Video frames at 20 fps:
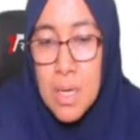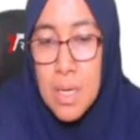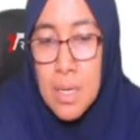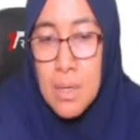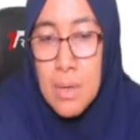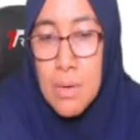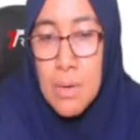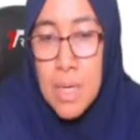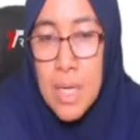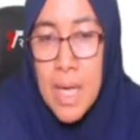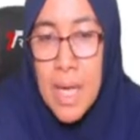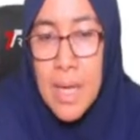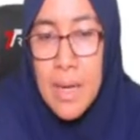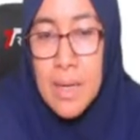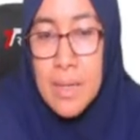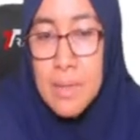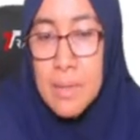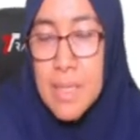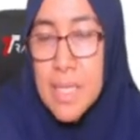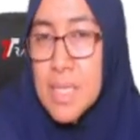Okay,
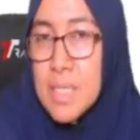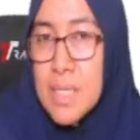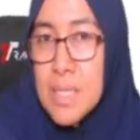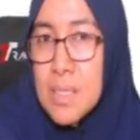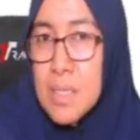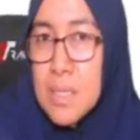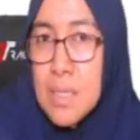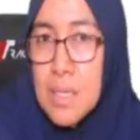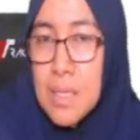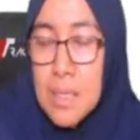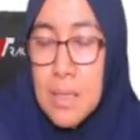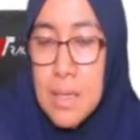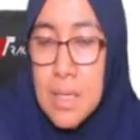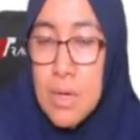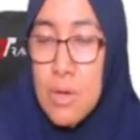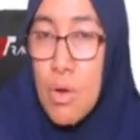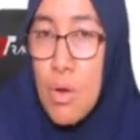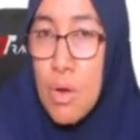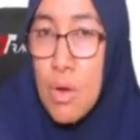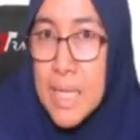this is the
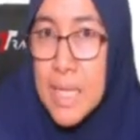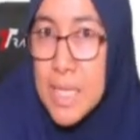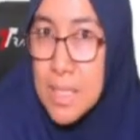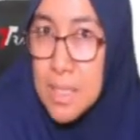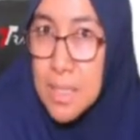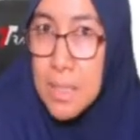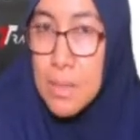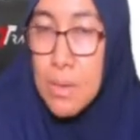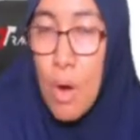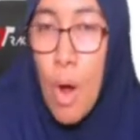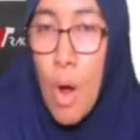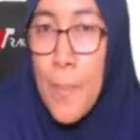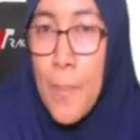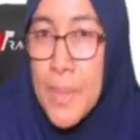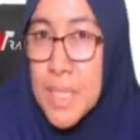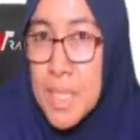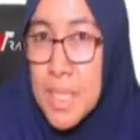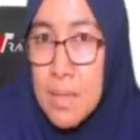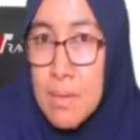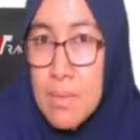condition,
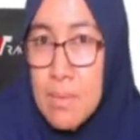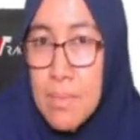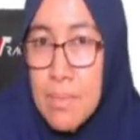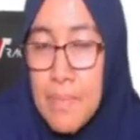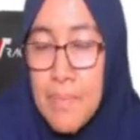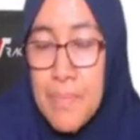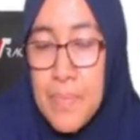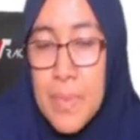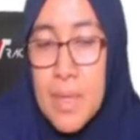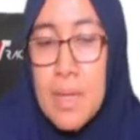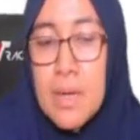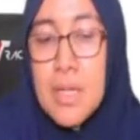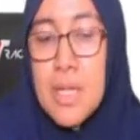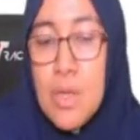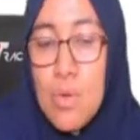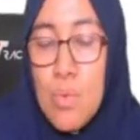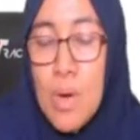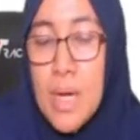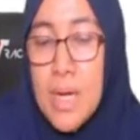opposite. D1